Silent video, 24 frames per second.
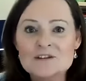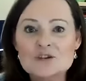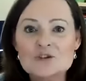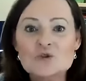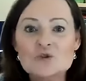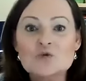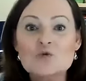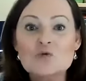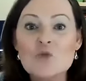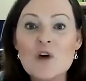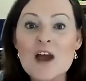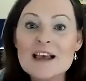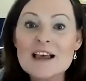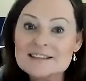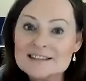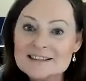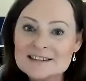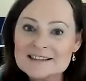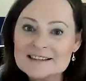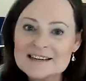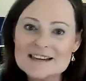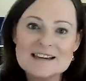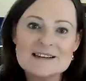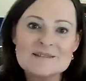
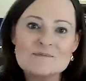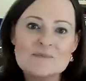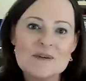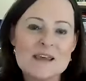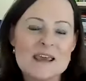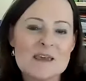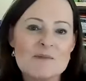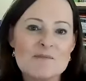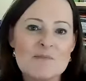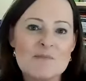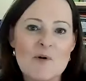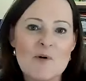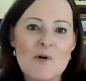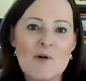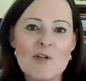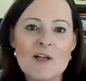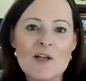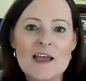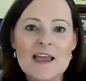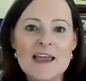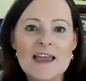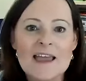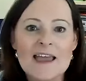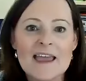trust in people,
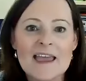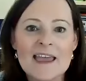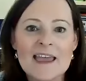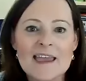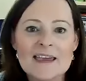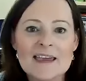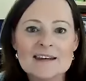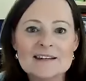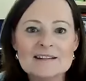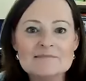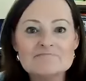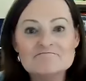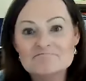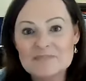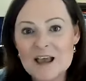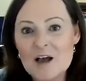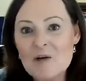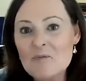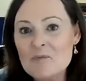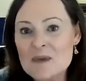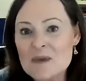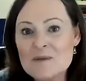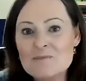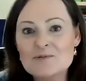and
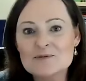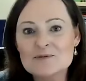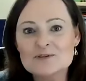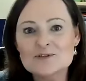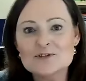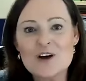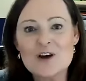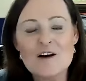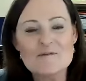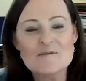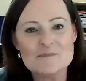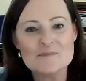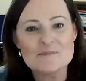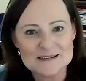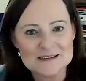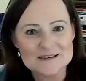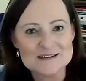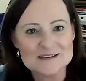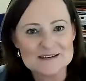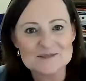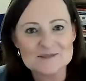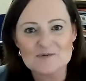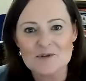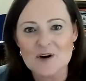help people solve
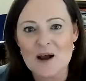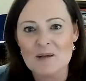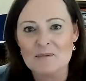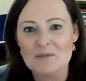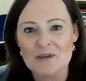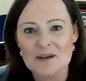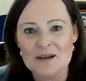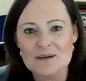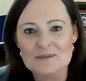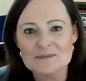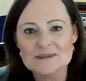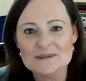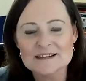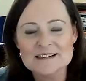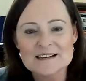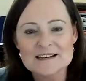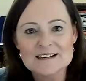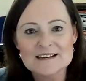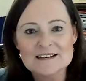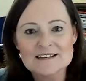business problems.